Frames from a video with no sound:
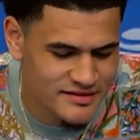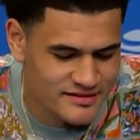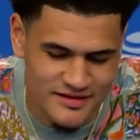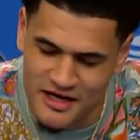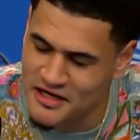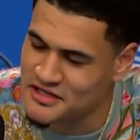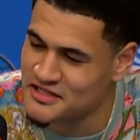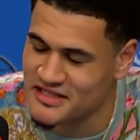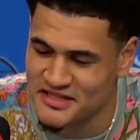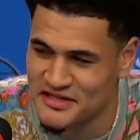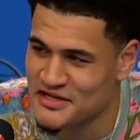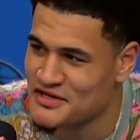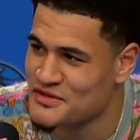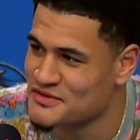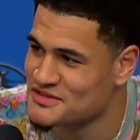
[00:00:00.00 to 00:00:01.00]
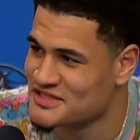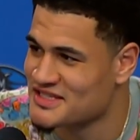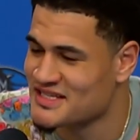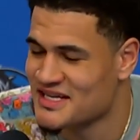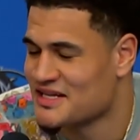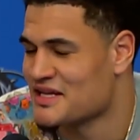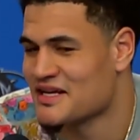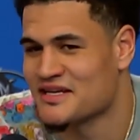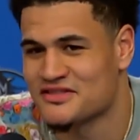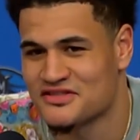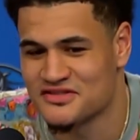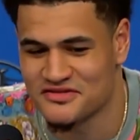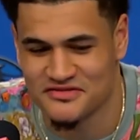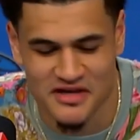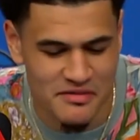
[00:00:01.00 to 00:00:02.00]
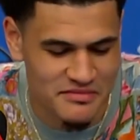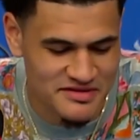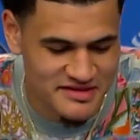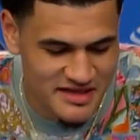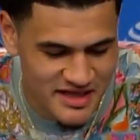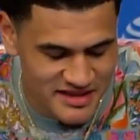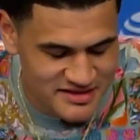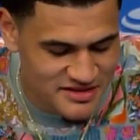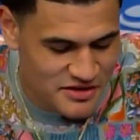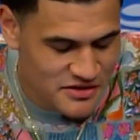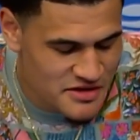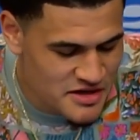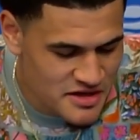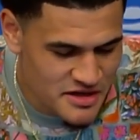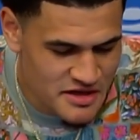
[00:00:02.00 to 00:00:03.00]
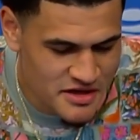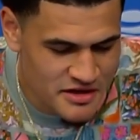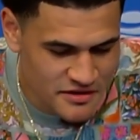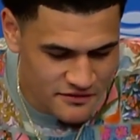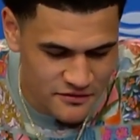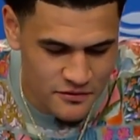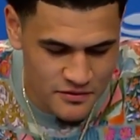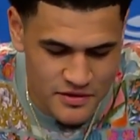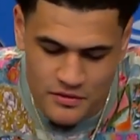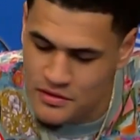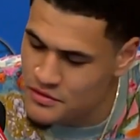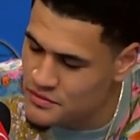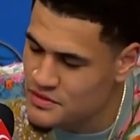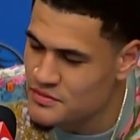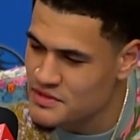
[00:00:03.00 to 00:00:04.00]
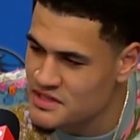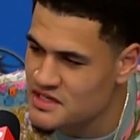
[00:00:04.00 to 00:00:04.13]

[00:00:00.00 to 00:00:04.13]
not good, you know? I was looking at, like, it's just dumb mistakes. So for we